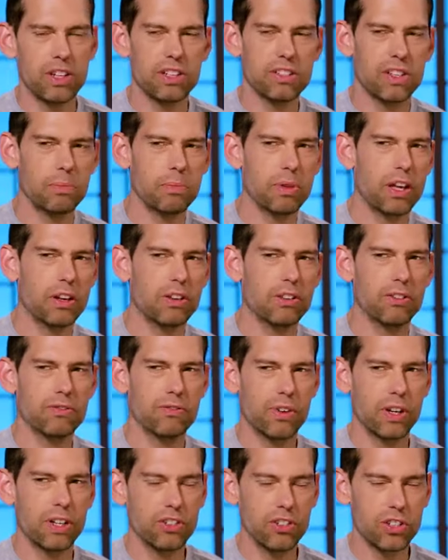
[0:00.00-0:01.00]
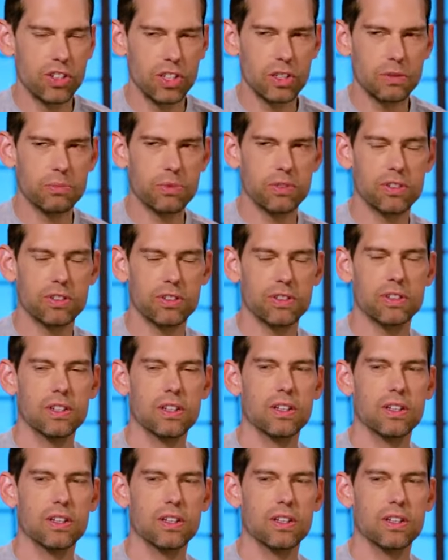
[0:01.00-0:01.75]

How does that play out in your friendships?